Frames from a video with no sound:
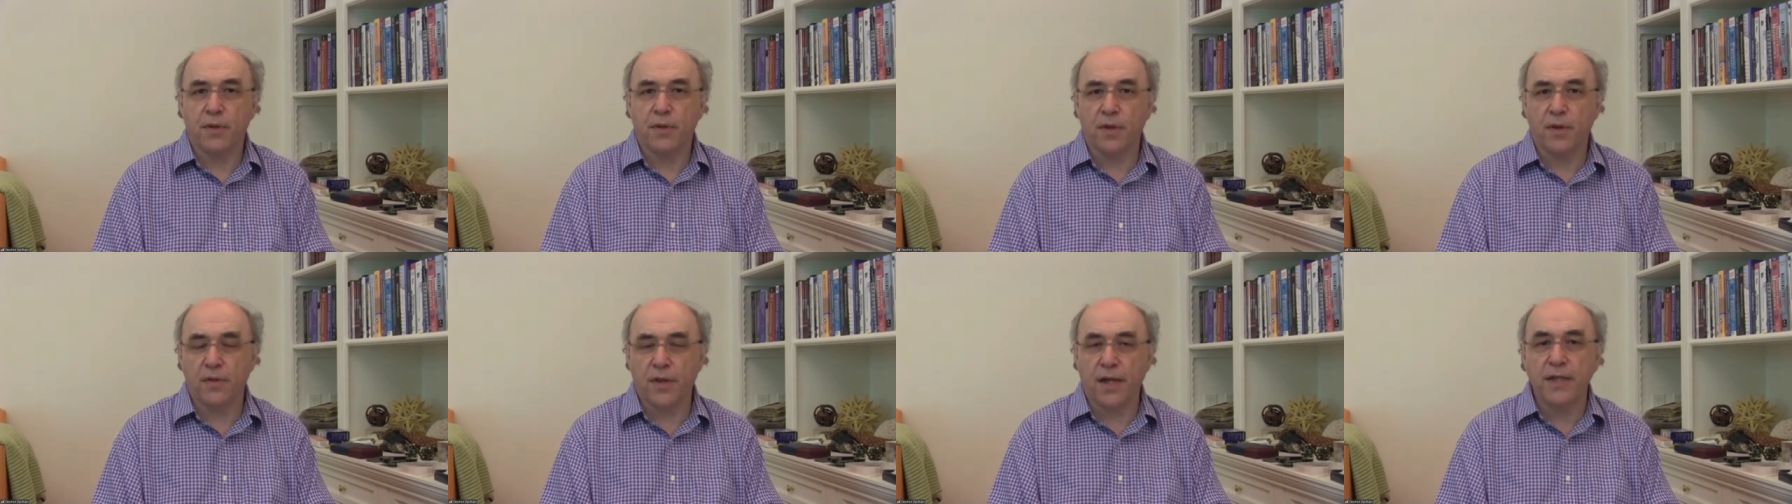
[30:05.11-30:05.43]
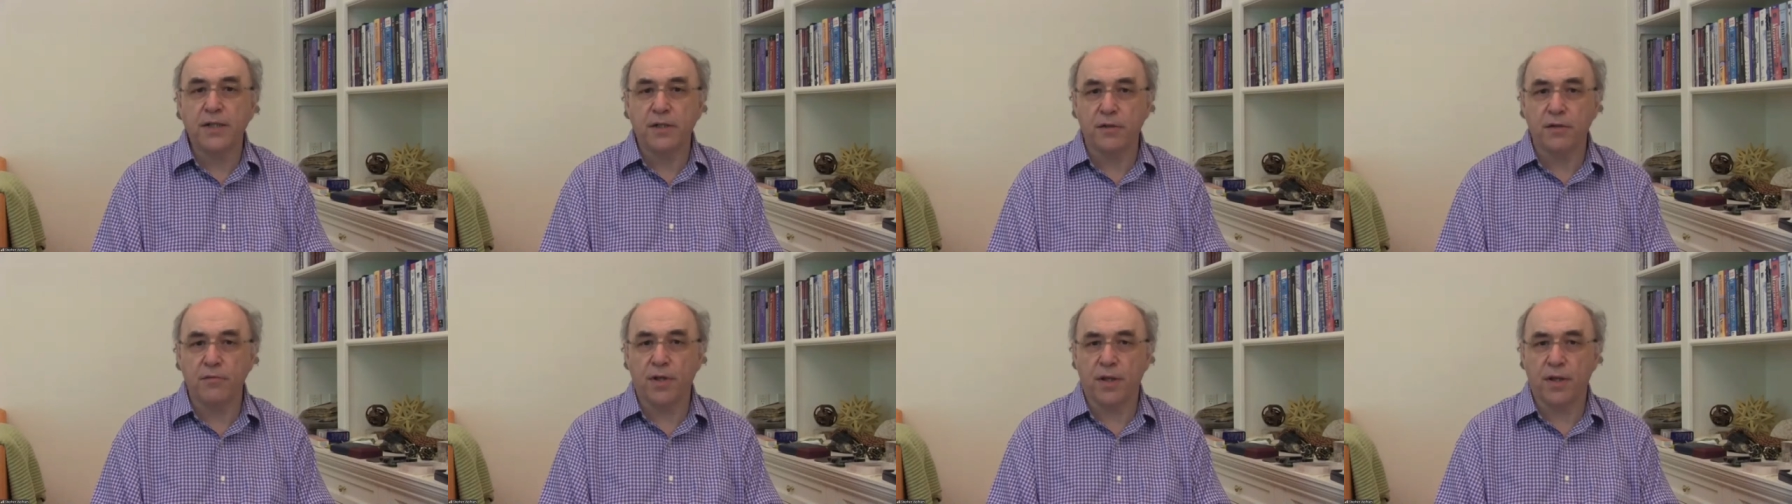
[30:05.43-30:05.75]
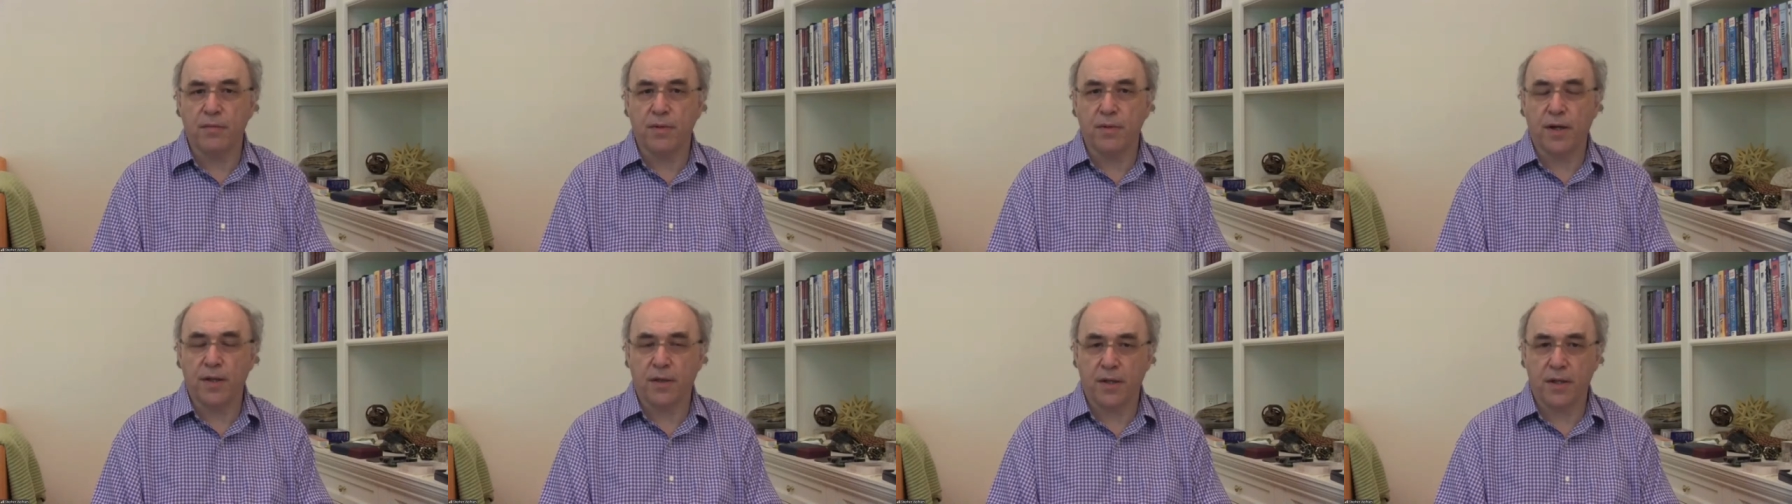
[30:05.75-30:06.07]
the theta
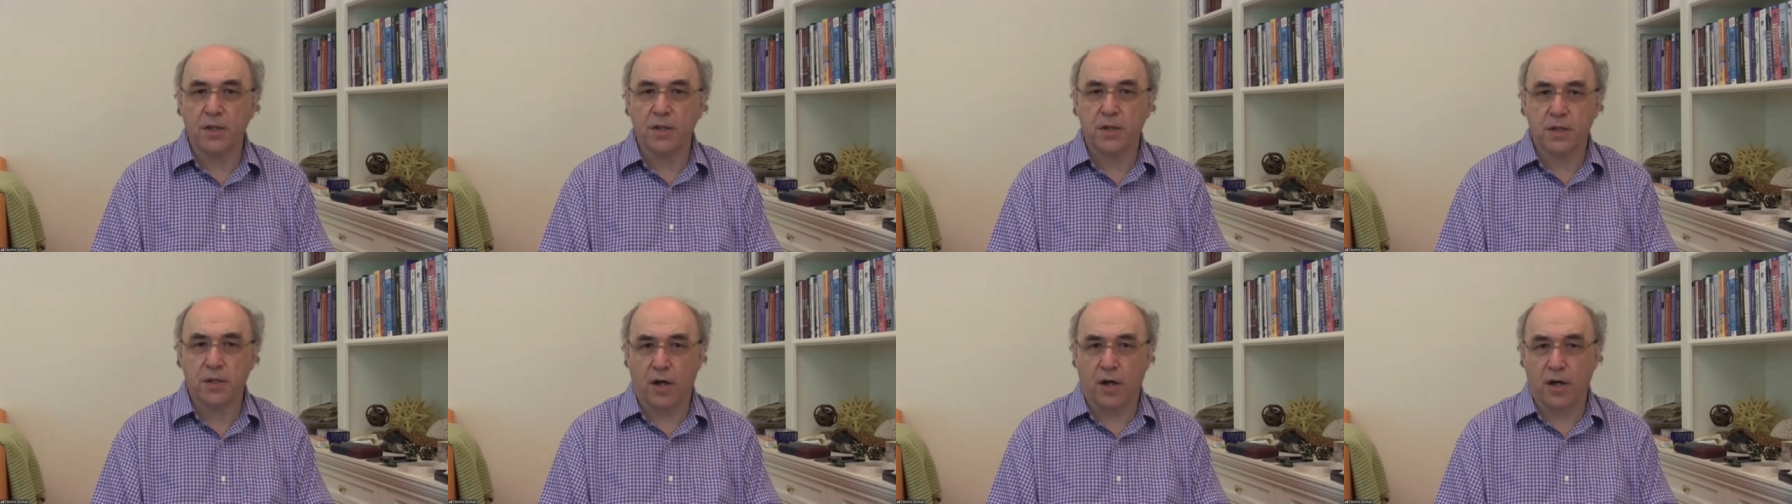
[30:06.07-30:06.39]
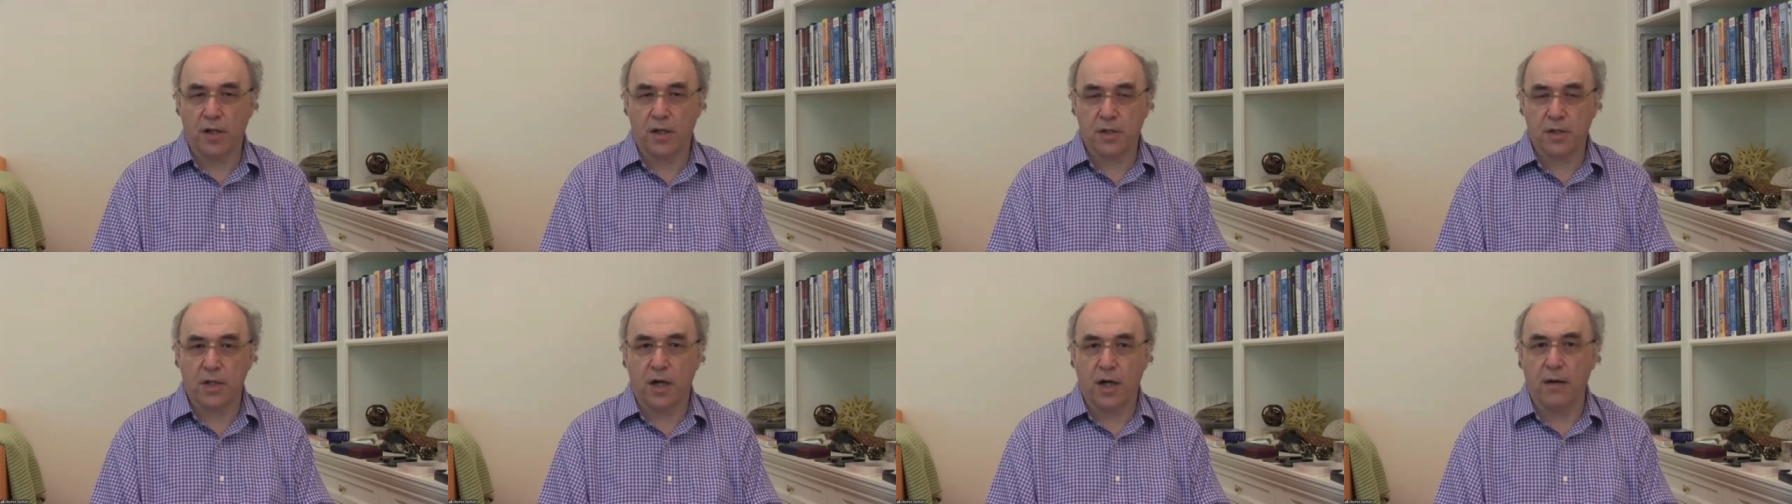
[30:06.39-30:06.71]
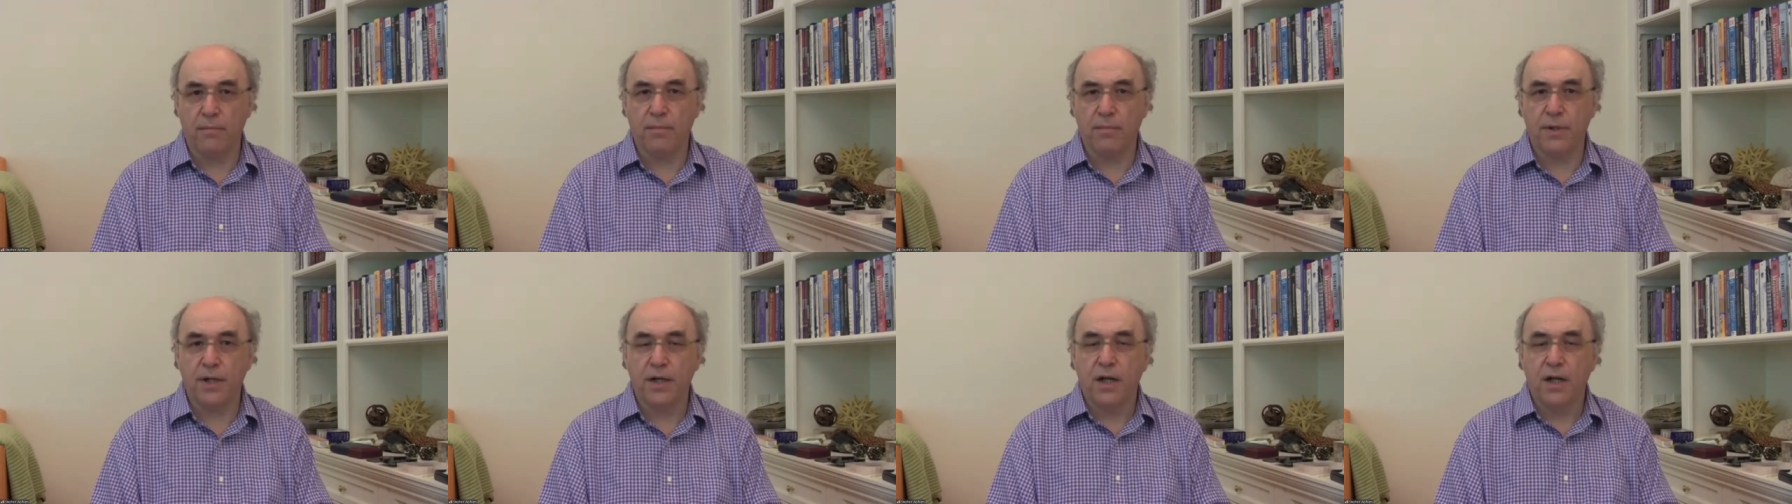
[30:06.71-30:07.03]
rhythm, I think, starts
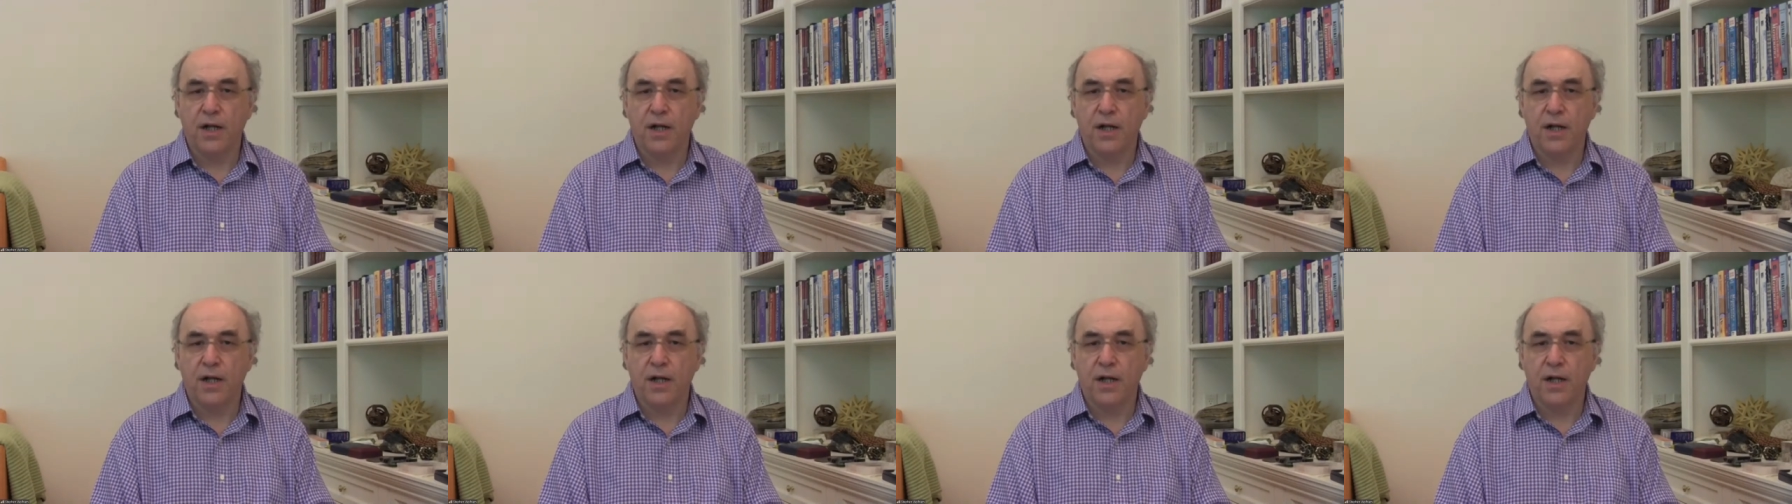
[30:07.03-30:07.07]
up.